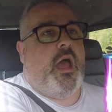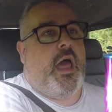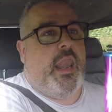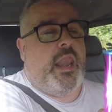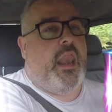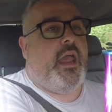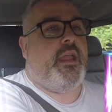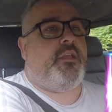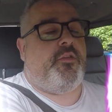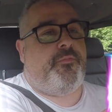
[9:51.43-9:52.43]
I
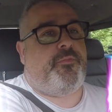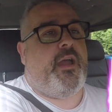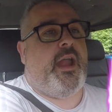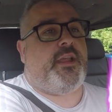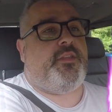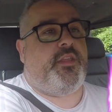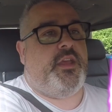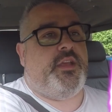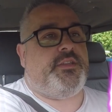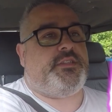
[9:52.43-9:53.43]
like the fact
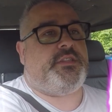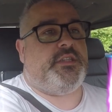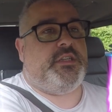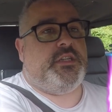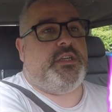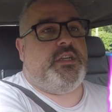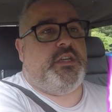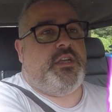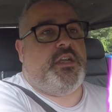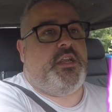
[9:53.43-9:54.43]
that,
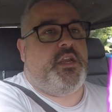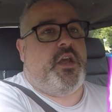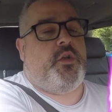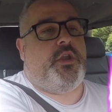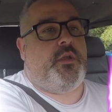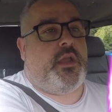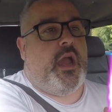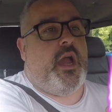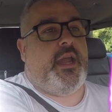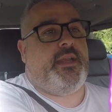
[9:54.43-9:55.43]
you know, you
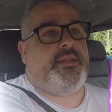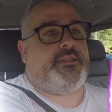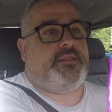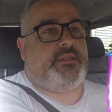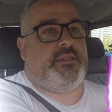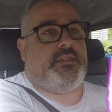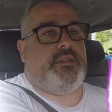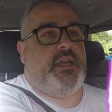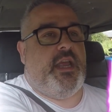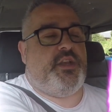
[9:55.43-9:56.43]
guys
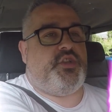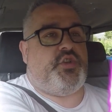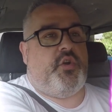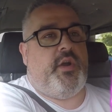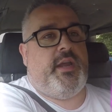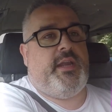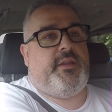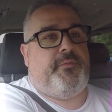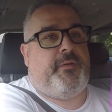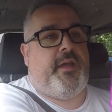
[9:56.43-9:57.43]
enjoy
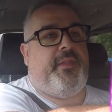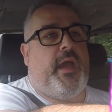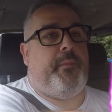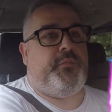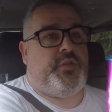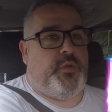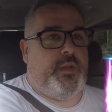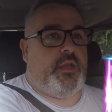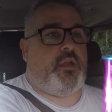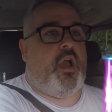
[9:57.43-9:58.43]
the fact that I'm
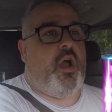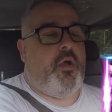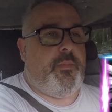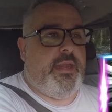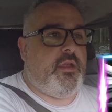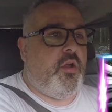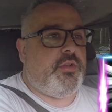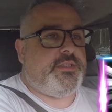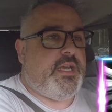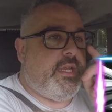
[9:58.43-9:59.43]
doing car meet
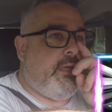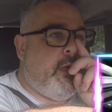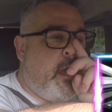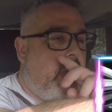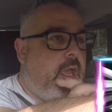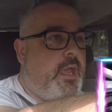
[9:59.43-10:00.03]
content.